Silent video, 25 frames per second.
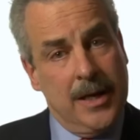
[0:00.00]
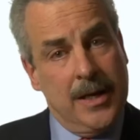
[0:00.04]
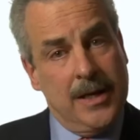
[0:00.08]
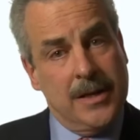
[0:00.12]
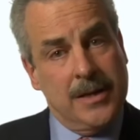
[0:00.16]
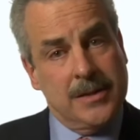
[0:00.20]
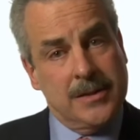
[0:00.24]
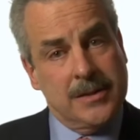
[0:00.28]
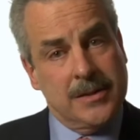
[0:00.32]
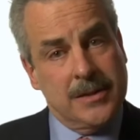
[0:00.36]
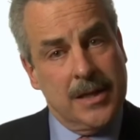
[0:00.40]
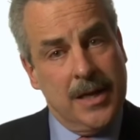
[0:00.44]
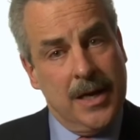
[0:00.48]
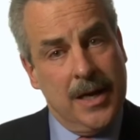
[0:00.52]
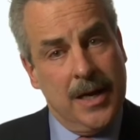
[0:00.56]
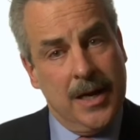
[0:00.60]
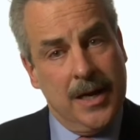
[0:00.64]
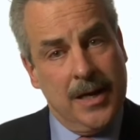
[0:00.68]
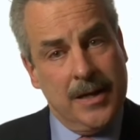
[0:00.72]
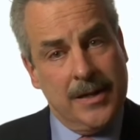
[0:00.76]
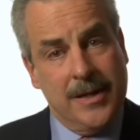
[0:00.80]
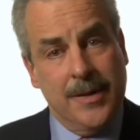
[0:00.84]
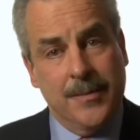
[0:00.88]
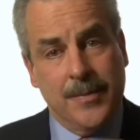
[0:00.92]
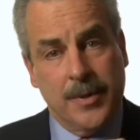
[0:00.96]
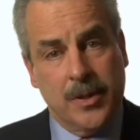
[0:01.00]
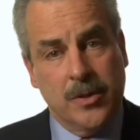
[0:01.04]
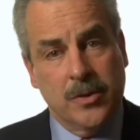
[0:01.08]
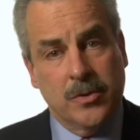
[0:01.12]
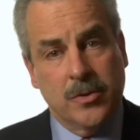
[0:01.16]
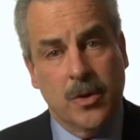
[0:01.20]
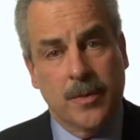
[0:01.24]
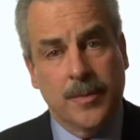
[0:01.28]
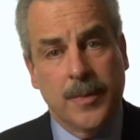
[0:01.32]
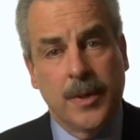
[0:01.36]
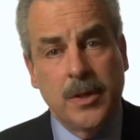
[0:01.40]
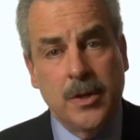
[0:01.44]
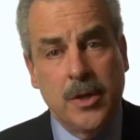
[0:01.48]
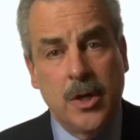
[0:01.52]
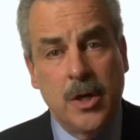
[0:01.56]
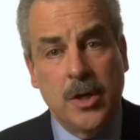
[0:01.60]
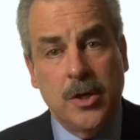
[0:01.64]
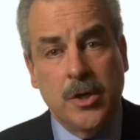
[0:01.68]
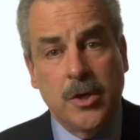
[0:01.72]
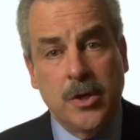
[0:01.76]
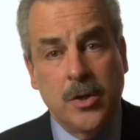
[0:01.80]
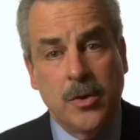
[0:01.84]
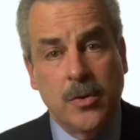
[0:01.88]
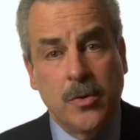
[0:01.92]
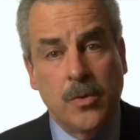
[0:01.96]
as a typical normal,
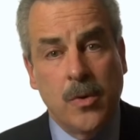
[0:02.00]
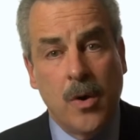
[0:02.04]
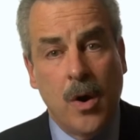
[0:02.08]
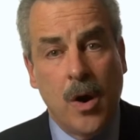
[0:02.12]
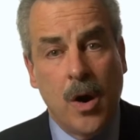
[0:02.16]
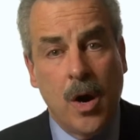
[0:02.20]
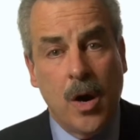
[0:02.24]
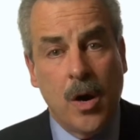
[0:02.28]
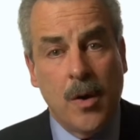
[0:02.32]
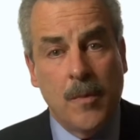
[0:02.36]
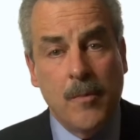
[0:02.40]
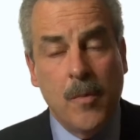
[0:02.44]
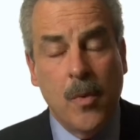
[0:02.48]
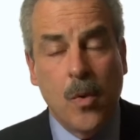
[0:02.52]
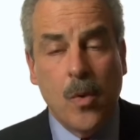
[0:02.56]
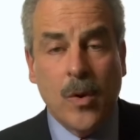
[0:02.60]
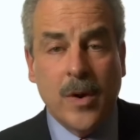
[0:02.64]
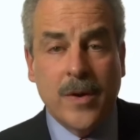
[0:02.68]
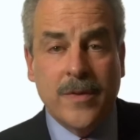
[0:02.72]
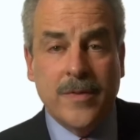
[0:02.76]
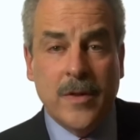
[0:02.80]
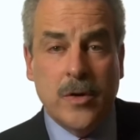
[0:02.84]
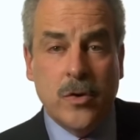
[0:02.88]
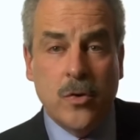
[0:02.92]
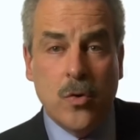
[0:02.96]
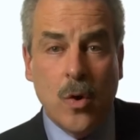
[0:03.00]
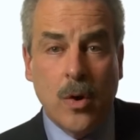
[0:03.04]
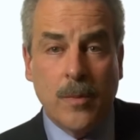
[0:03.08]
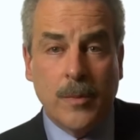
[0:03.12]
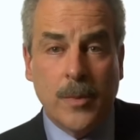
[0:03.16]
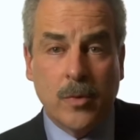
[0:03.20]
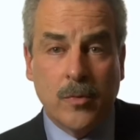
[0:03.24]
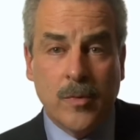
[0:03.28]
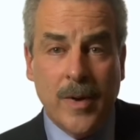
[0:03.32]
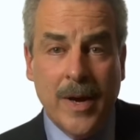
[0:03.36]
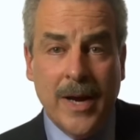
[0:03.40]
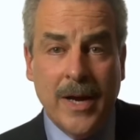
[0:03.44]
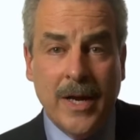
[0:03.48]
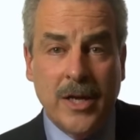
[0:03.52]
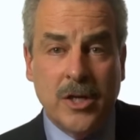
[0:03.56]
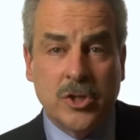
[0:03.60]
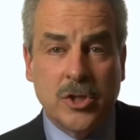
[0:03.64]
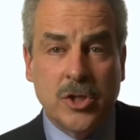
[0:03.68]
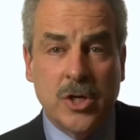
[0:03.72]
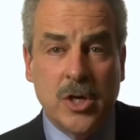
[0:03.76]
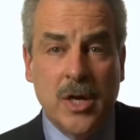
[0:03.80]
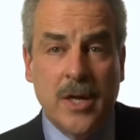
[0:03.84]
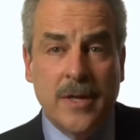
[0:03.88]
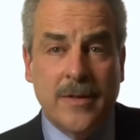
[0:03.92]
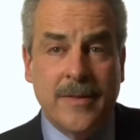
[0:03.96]
you are more in the normal
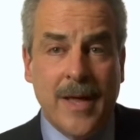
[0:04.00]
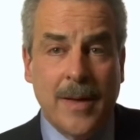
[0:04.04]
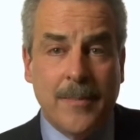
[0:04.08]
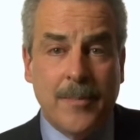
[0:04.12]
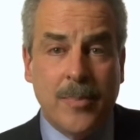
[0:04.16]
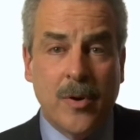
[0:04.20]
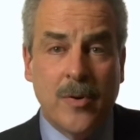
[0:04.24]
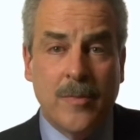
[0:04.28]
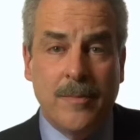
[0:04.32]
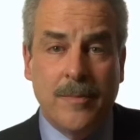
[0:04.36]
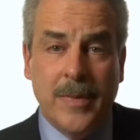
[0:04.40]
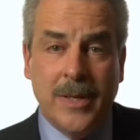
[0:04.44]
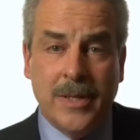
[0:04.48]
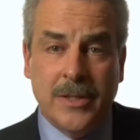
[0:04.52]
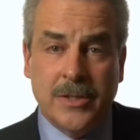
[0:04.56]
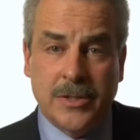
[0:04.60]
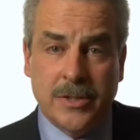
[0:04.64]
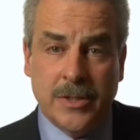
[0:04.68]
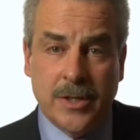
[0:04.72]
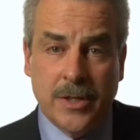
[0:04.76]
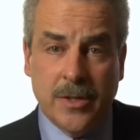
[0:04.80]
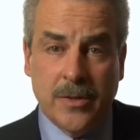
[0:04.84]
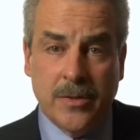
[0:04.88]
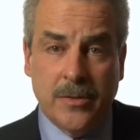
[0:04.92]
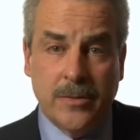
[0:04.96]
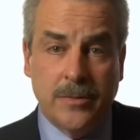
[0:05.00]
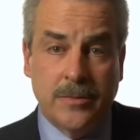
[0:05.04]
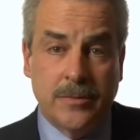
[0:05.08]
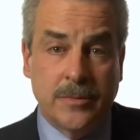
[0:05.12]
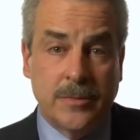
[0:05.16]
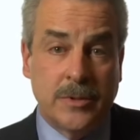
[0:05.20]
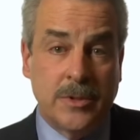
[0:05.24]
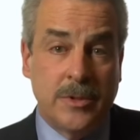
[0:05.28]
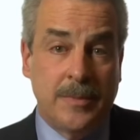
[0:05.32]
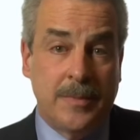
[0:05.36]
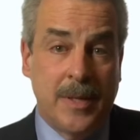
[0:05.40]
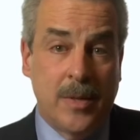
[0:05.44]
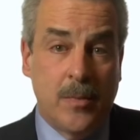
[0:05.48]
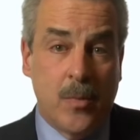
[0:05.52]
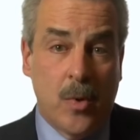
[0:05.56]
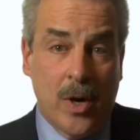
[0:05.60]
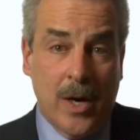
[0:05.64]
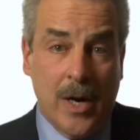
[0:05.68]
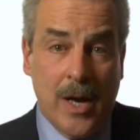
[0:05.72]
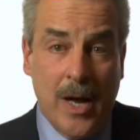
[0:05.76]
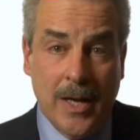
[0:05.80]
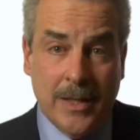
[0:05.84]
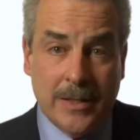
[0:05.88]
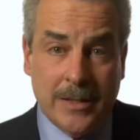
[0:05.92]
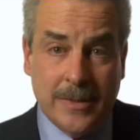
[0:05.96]
range that permits you to be more
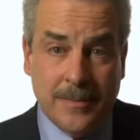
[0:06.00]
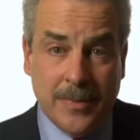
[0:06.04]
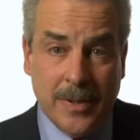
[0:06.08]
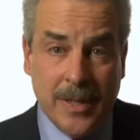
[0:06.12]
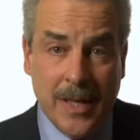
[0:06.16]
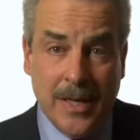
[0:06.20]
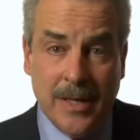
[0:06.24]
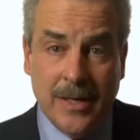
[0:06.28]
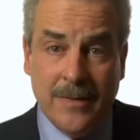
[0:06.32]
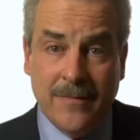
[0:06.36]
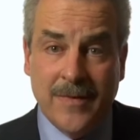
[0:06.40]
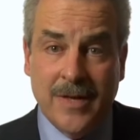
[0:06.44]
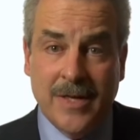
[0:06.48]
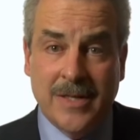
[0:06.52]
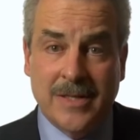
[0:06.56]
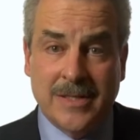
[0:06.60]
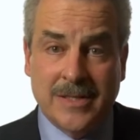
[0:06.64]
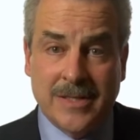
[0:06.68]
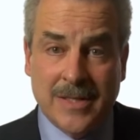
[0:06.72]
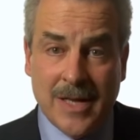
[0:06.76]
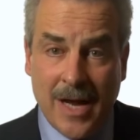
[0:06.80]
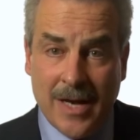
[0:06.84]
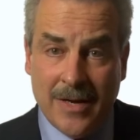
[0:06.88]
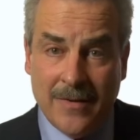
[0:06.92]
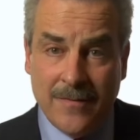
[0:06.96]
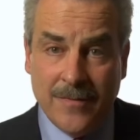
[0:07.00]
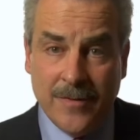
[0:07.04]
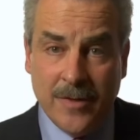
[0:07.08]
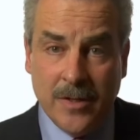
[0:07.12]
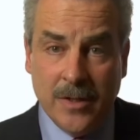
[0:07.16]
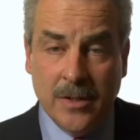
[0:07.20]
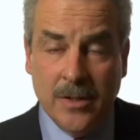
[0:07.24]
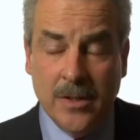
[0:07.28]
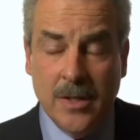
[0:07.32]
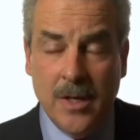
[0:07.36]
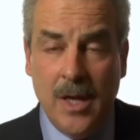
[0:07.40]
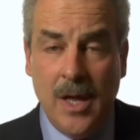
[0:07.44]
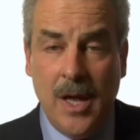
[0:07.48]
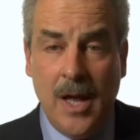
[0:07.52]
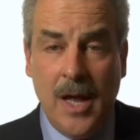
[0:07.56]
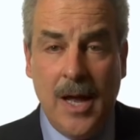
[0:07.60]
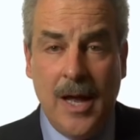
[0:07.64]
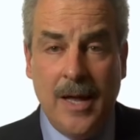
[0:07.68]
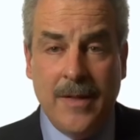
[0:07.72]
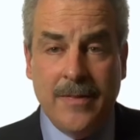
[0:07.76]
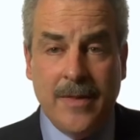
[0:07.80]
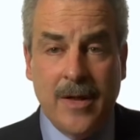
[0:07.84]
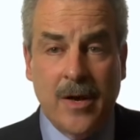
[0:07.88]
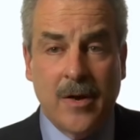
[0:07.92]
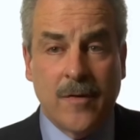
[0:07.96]
contemplative, insightful,
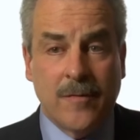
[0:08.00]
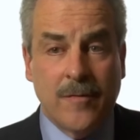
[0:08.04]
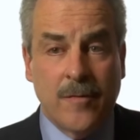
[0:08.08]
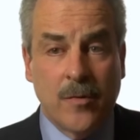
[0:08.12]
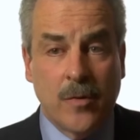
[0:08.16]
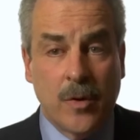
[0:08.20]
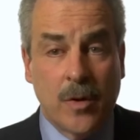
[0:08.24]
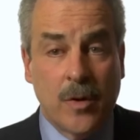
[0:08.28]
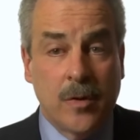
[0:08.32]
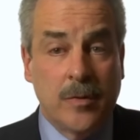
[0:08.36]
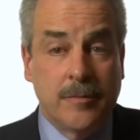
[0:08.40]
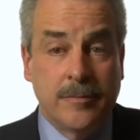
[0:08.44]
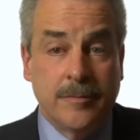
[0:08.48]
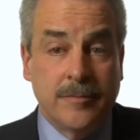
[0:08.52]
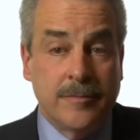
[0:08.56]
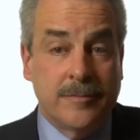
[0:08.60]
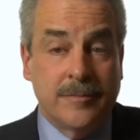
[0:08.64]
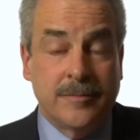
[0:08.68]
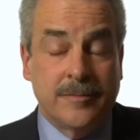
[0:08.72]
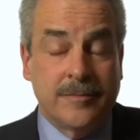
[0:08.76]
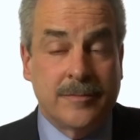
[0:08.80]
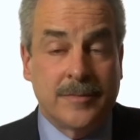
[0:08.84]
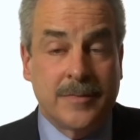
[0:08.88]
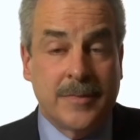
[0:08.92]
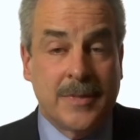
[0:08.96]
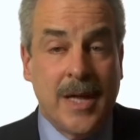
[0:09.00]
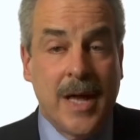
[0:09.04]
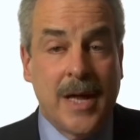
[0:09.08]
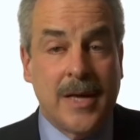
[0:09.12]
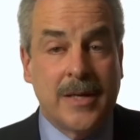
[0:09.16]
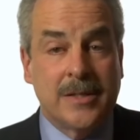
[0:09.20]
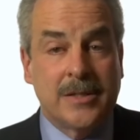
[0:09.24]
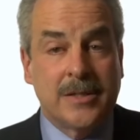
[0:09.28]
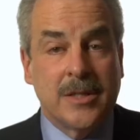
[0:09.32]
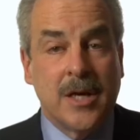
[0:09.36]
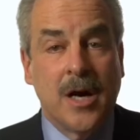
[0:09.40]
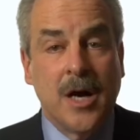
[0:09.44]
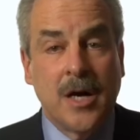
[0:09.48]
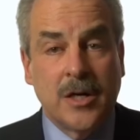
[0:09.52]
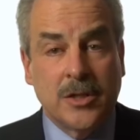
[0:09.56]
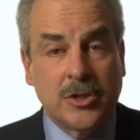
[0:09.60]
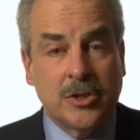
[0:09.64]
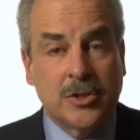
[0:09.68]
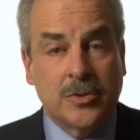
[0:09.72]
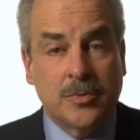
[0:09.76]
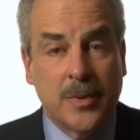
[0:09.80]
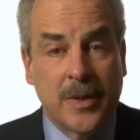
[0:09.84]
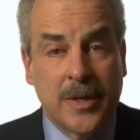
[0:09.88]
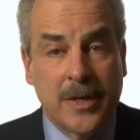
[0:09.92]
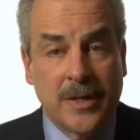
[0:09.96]
and therefore get in
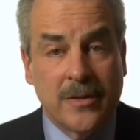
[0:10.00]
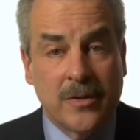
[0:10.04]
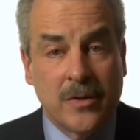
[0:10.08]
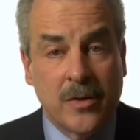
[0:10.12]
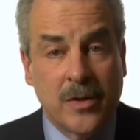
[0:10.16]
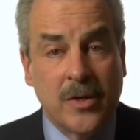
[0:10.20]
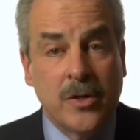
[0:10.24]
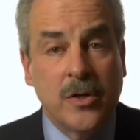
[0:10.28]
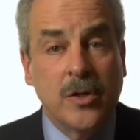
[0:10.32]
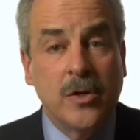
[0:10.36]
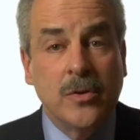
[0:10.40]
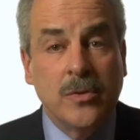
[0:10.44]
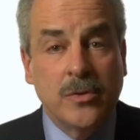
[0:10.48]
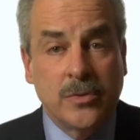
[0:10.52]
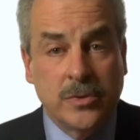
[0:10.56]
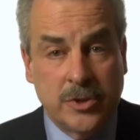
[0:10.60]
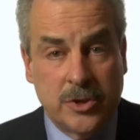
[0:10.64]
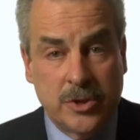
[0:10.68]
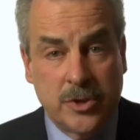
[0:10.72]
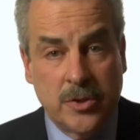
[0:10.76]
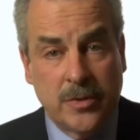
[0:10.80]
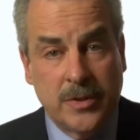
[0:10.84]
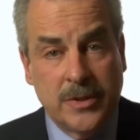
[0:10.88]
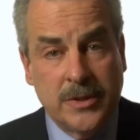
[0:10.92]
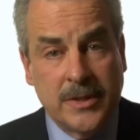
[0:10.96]
touch with and use your